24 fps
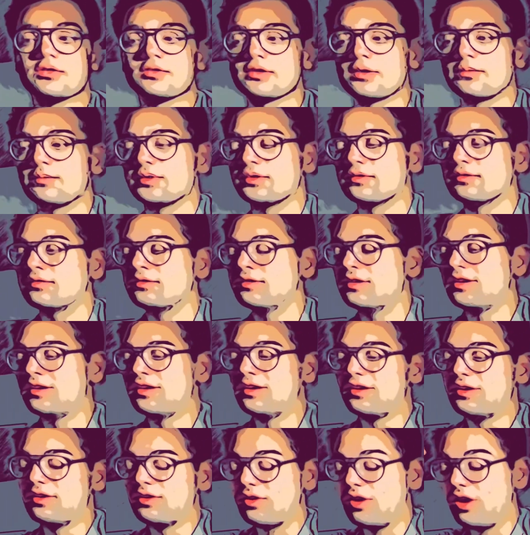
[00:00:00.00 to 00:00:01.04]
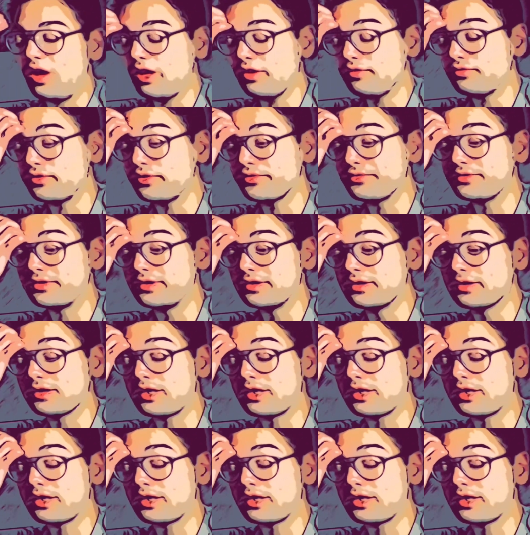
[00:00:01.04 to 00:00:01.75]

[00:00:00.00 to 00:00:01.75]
I mean, half of the